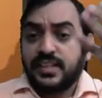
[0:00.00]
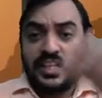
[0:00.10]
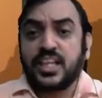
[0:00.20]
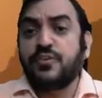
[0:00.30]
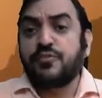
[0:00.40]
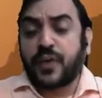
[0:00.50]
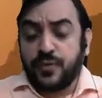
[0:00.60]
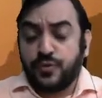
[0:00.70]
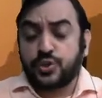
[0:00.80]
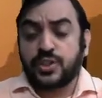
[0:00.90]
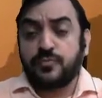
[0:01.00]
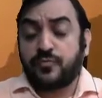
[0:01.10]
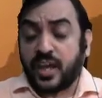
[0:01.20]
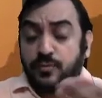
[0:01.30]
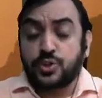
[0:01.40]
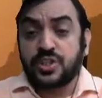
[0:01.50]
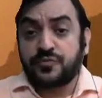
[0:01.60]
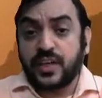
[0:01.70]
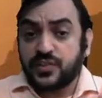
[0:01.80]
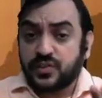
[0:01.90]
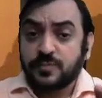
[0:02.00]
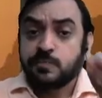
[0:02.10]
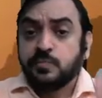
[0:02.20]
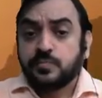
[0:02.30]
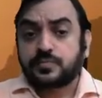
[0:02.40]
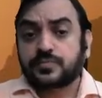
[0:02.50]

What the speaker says: They'll give you 5 mutual funds.